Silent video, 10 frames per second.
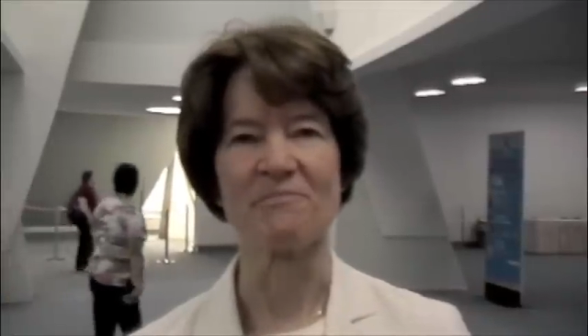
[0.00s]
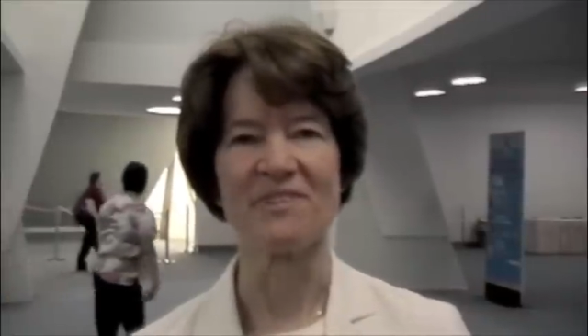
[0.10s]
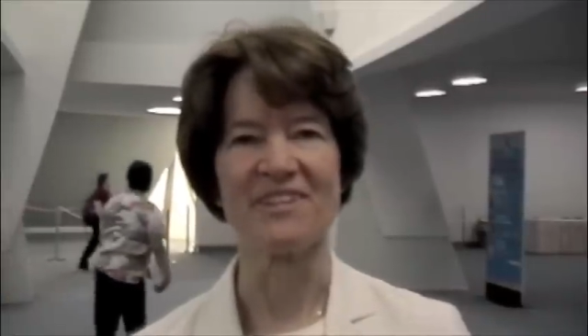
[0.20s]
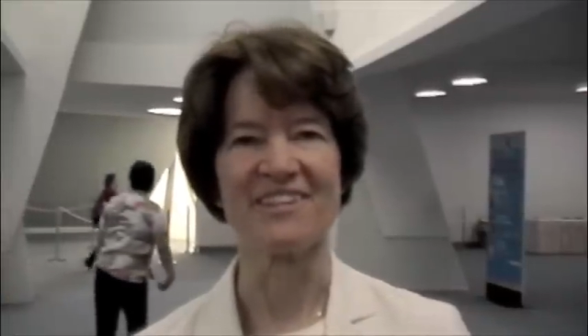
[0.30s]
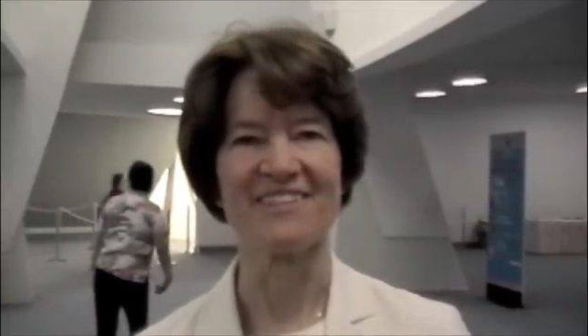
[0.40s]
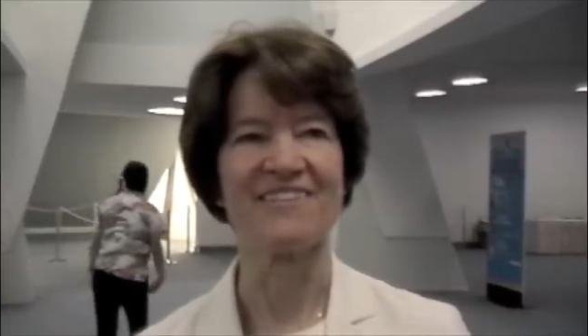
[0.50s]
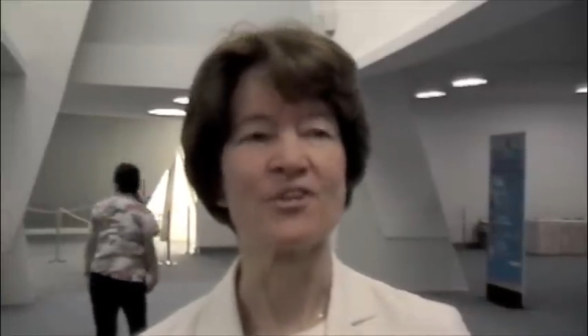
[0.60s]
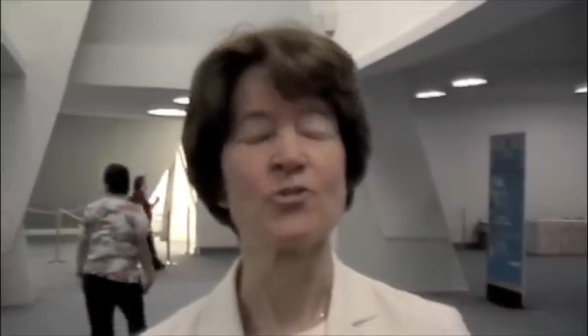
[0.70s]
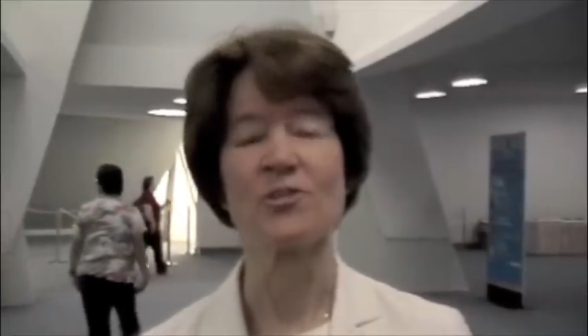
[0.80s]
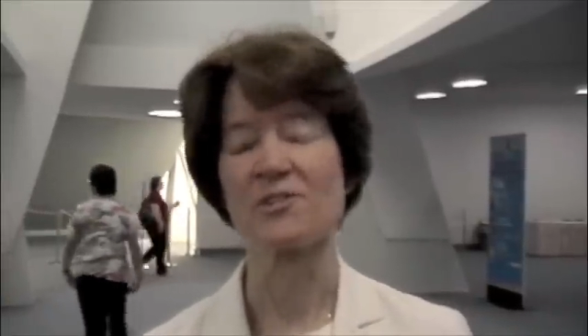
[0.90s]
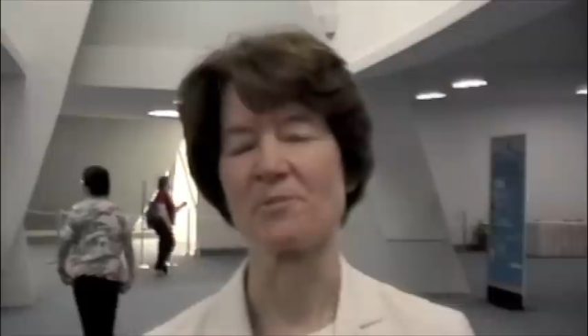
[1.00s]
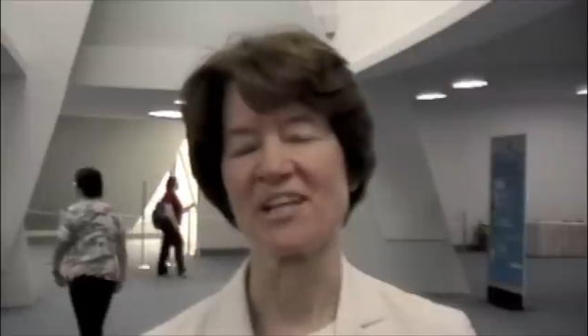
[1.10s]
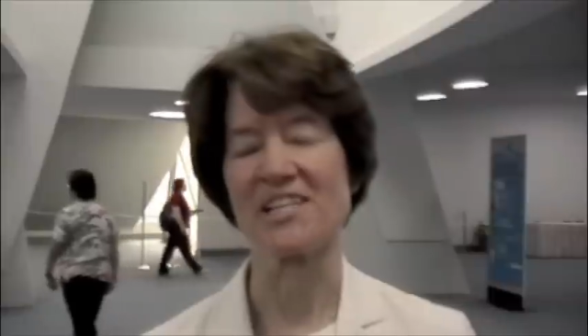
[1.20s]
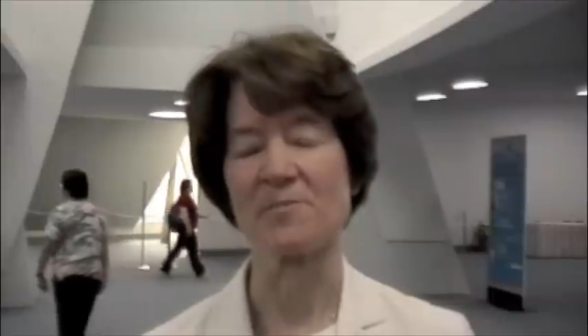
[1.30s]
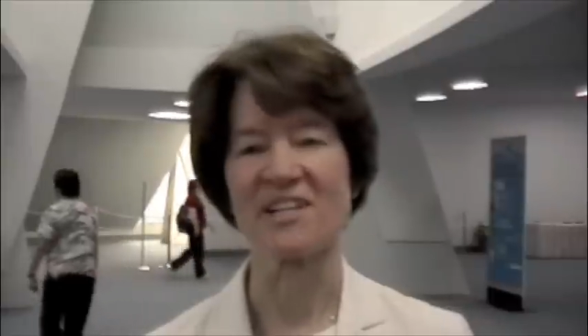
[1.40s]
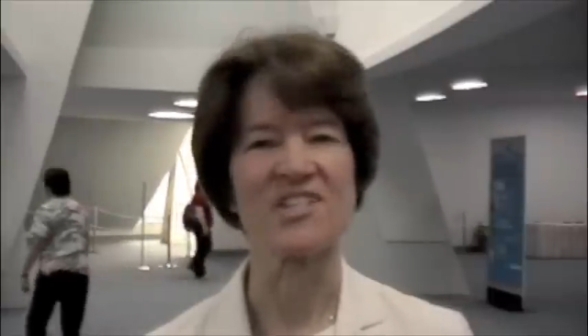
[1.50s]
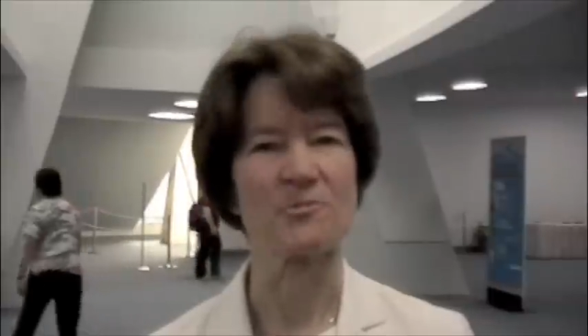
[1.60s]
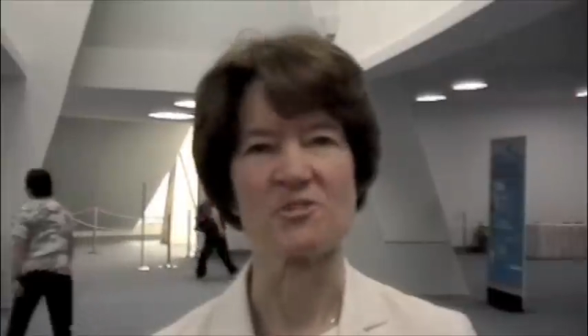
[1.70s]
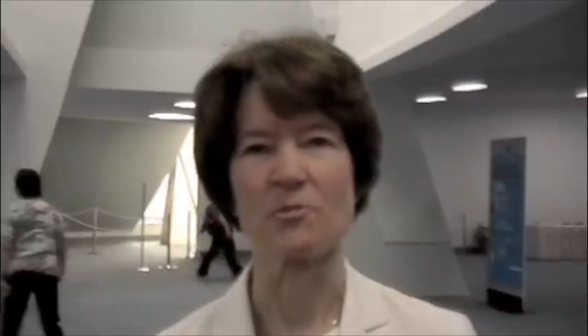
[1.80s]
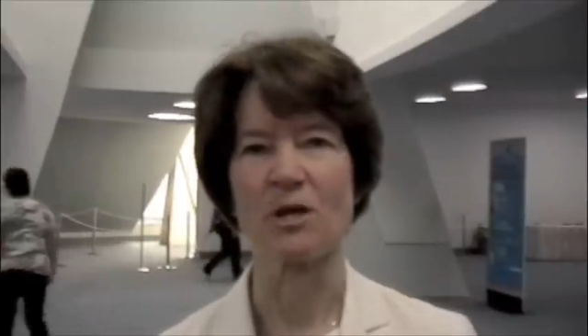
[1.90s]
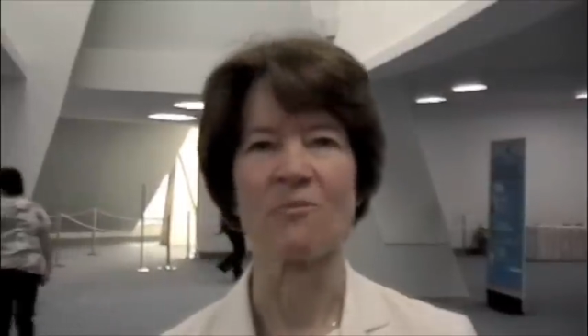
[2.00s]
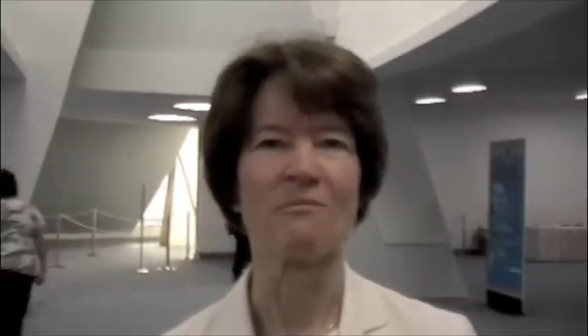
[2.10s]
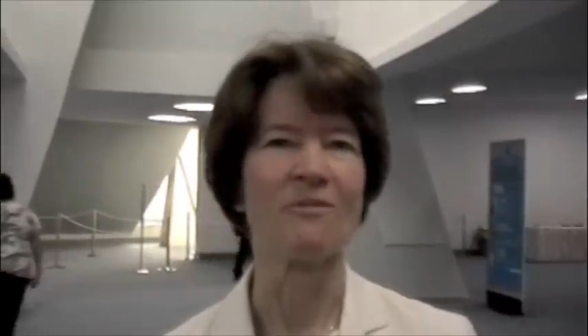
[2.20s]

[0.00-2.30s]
the, the, coolest place because it was where,